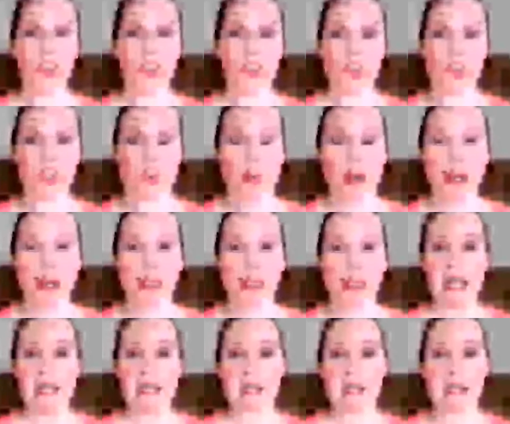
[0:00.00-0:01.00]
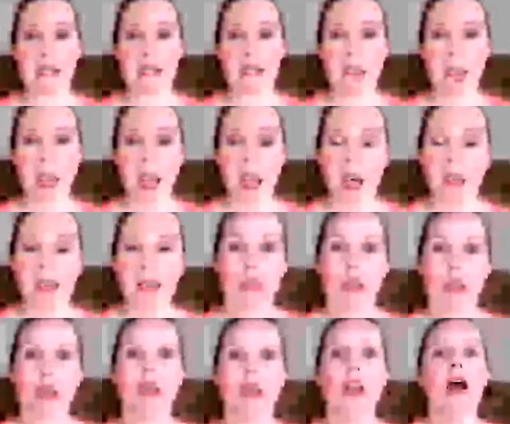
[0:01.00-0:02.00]
to lose weight and to get
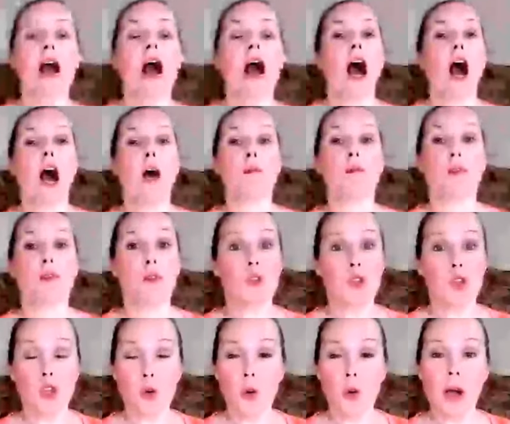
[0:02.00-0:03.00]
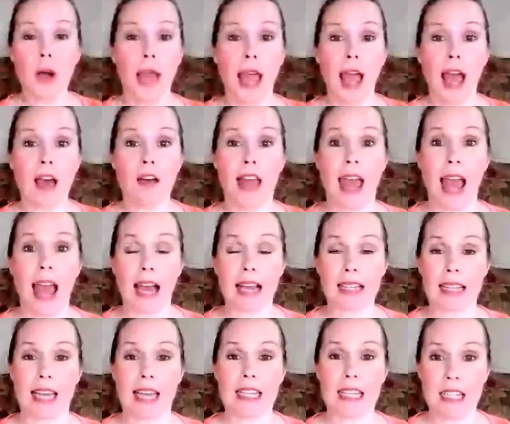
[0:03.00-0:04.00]
healthy, you will have
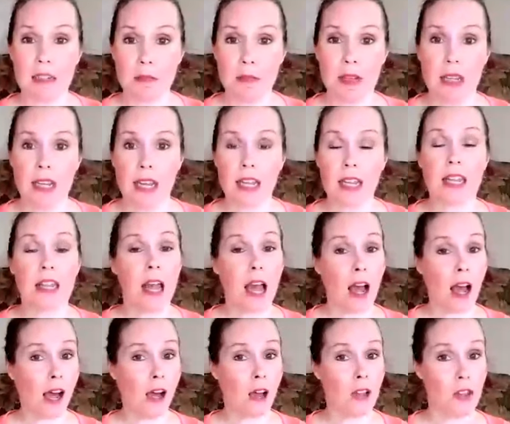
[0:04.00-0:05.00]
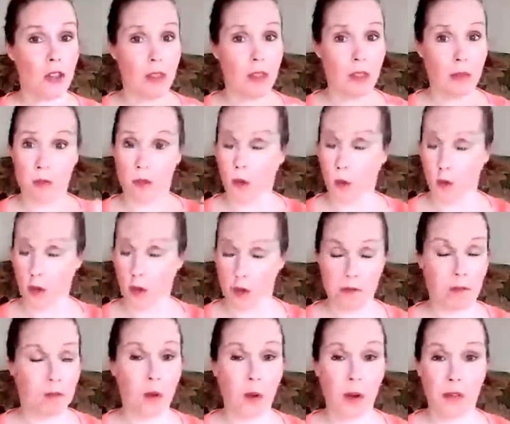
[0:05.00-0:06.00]
access to me.
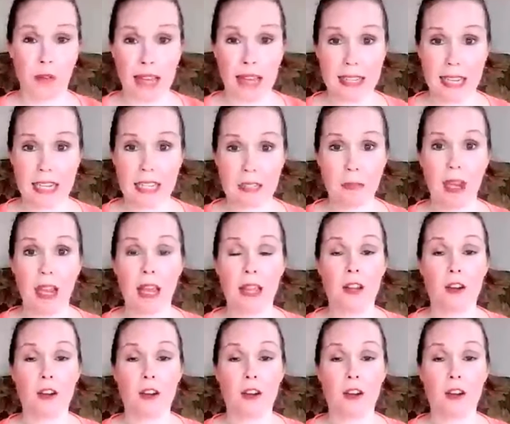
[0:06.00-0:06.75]
You have access to me,